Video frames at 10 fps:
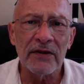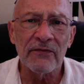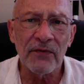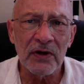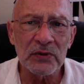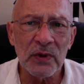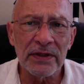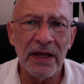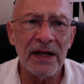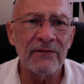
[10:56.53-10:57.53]
the first one
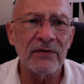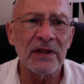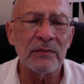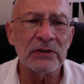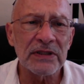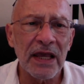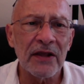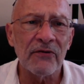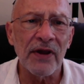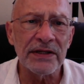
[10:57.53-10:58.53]
dating from the
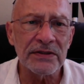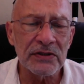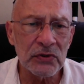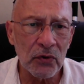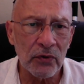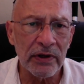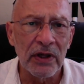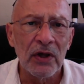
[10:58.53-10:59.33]
Mosaic creation story,